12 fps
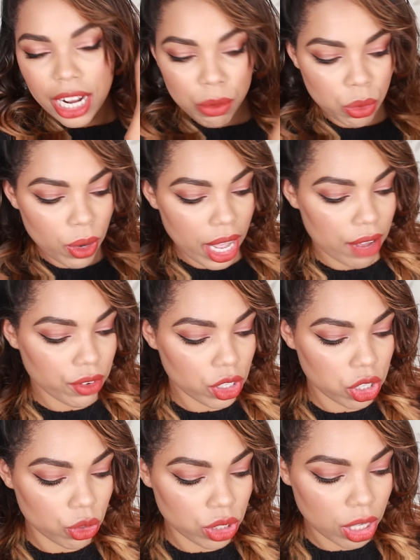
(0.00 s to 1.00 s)
And I will have
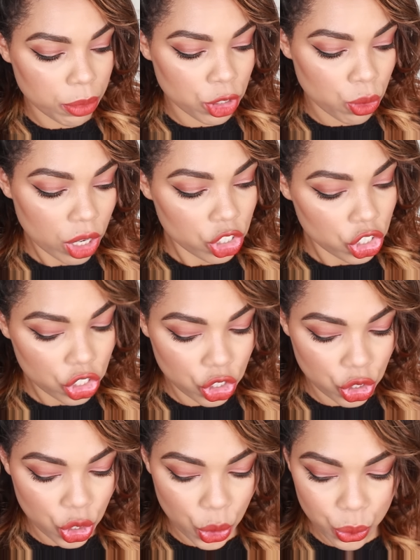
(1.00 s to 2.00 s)
close-up swatches,
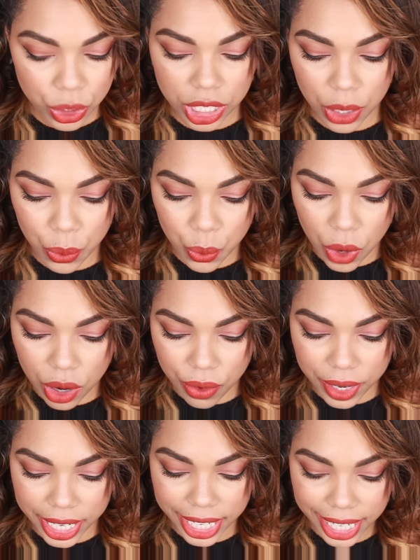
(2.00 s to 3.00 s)
don't
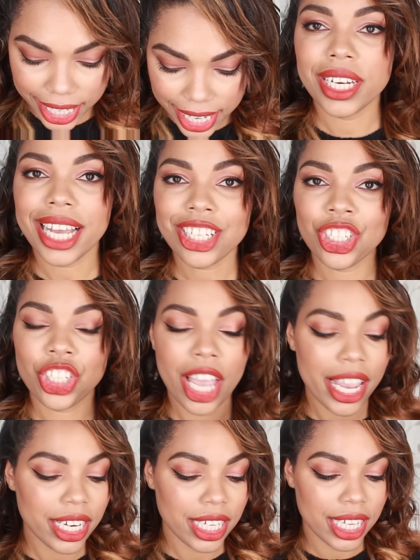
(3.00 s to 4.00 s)
worry. The next
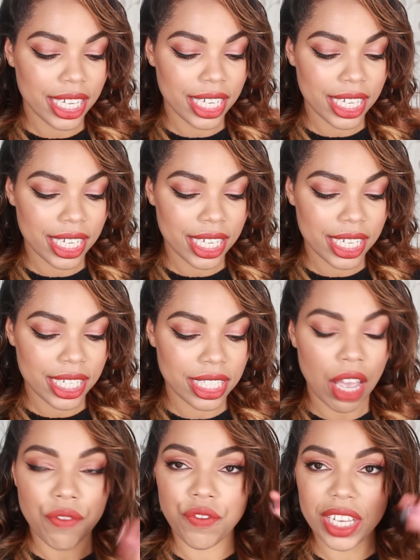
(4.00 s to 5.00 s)
shade
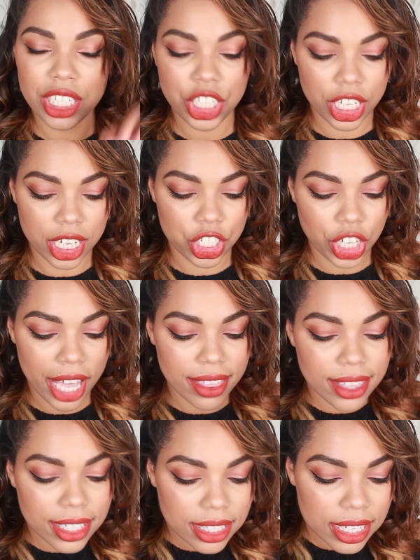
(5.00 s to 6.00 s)
is Vintage,
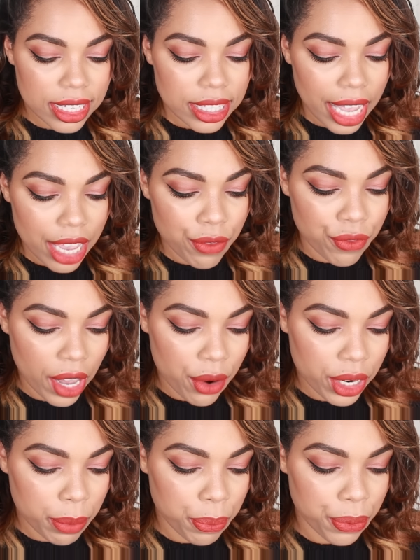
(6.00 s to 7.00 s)
and this is a
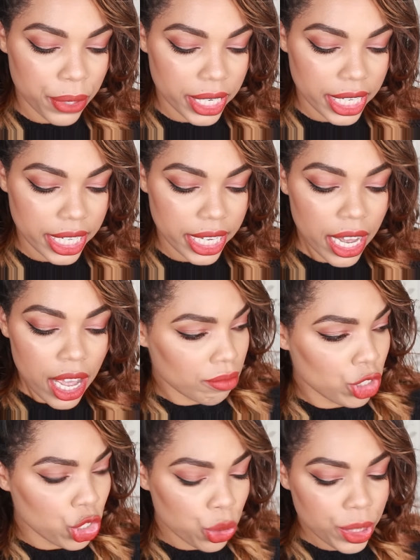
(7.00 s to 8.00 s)
very pretty
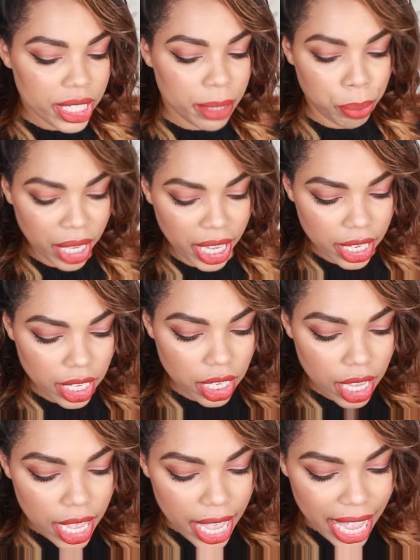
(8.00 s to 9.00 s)
nudie
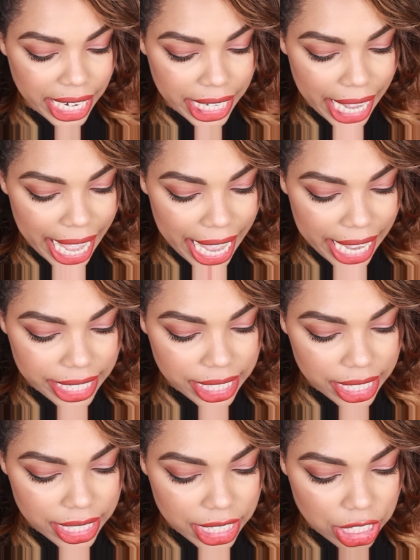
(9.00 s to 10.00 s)
pink. And it has
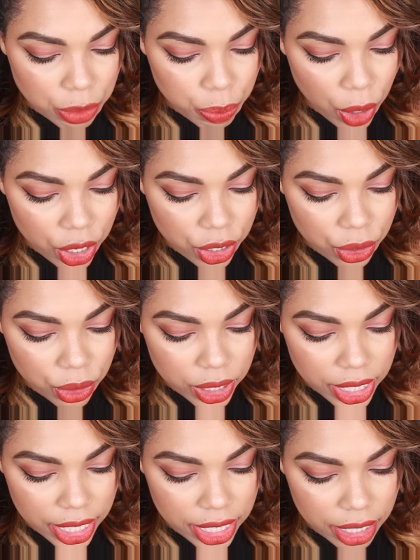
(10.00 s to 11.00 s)

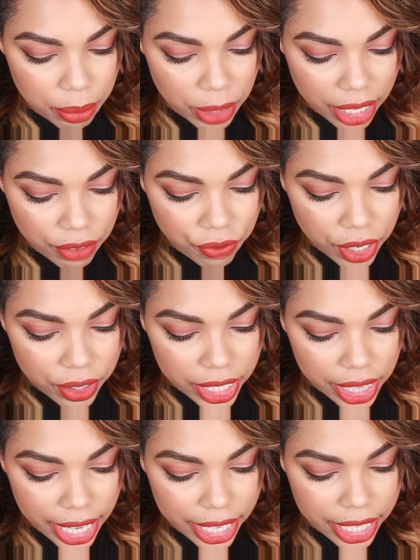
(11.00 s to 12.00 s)
sparkles in them, like very
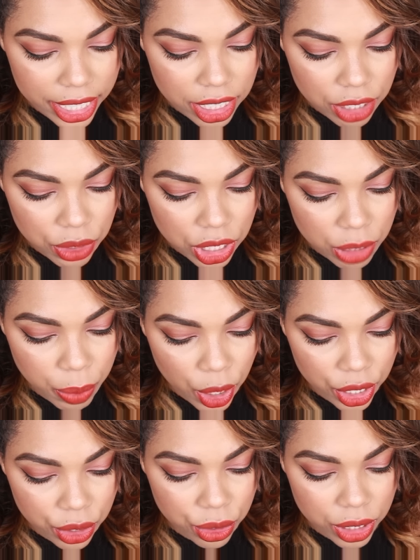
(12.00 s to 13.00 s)
light hints of
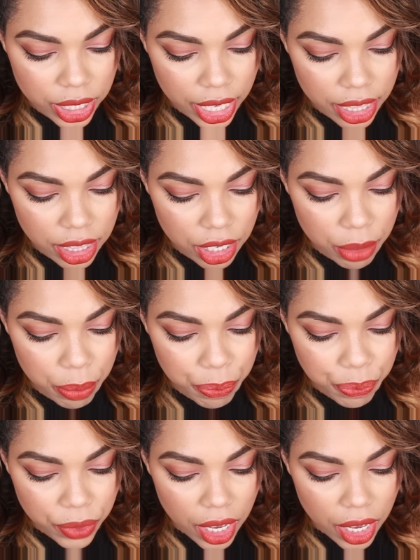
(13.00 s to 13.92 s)
sparkles in them.